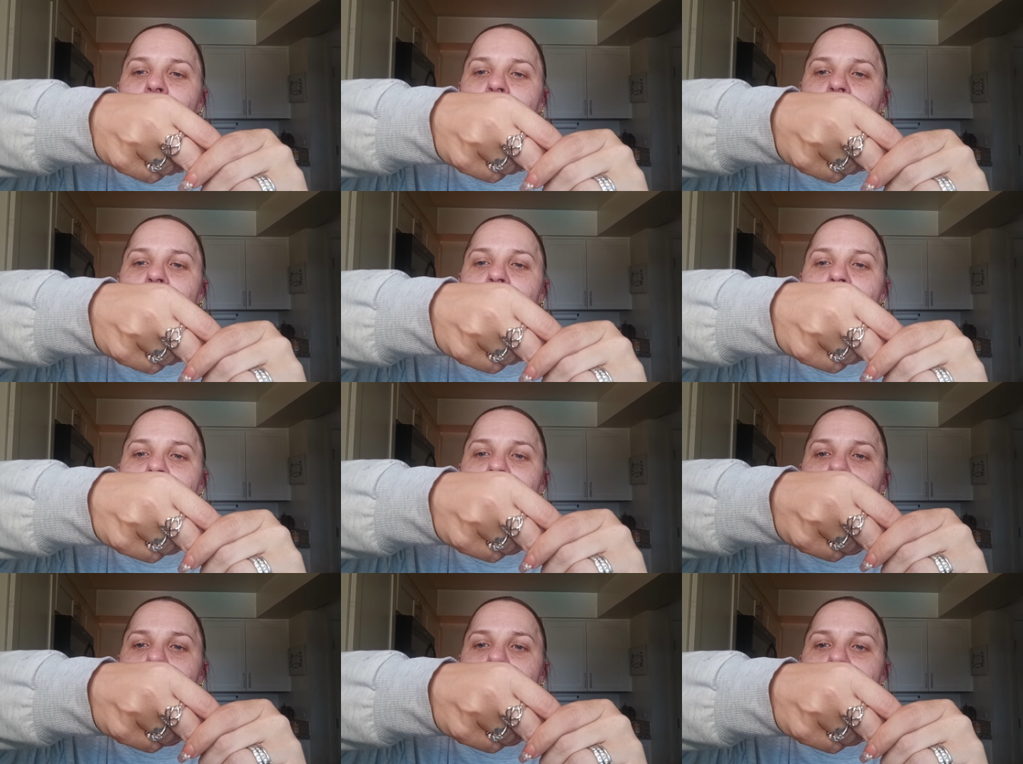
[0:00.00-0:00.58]

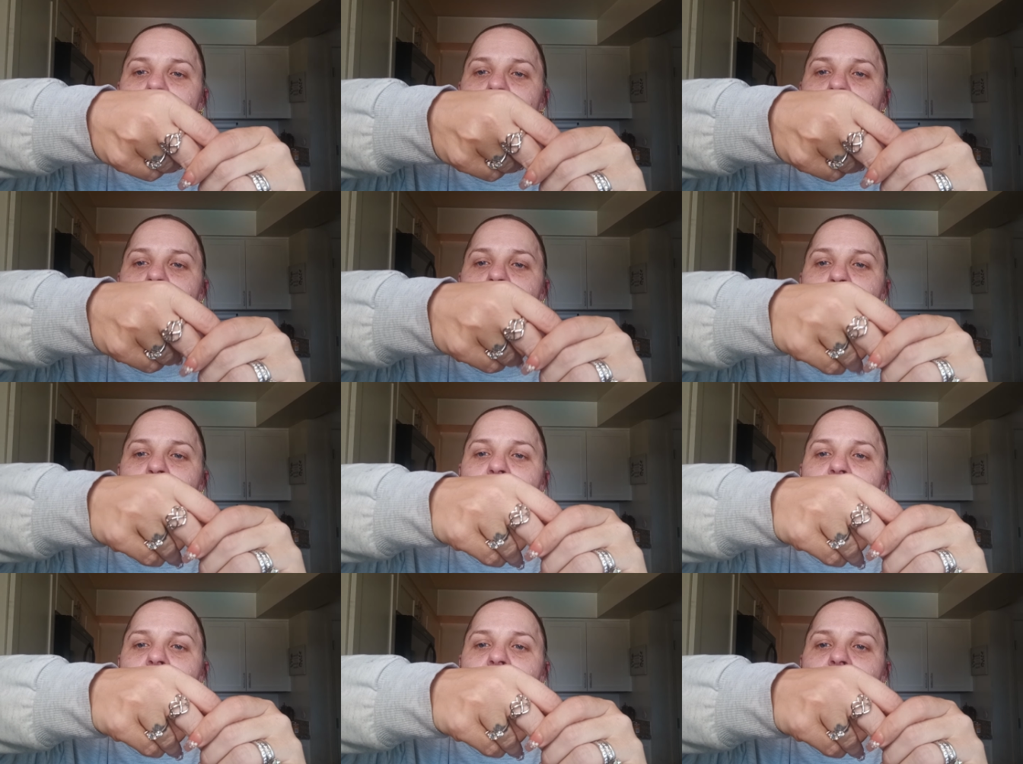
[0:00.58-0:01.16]
Thought that was really
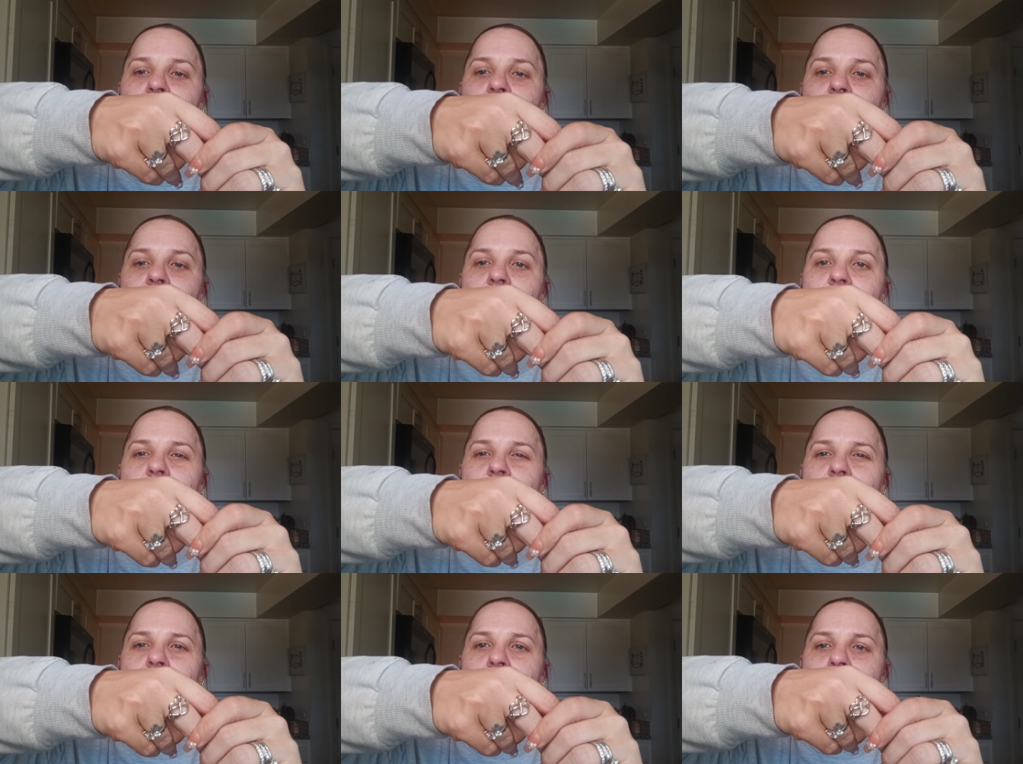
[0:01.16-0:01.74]
pretty.
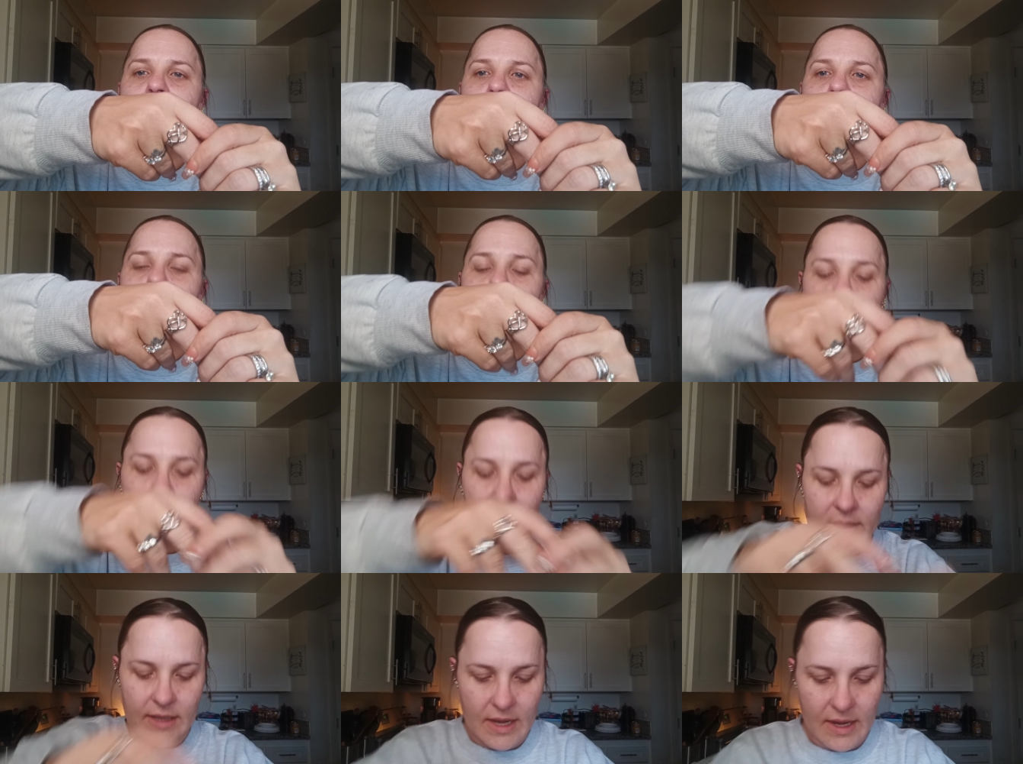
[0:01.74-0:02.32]
So
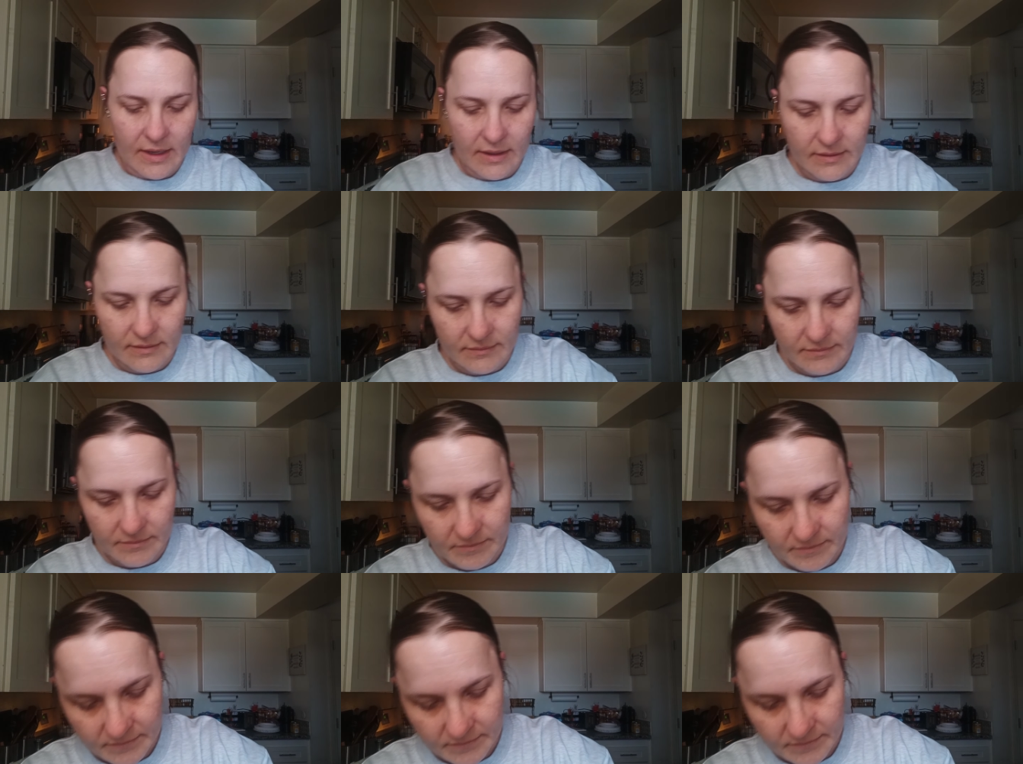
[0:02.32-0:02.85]
got that.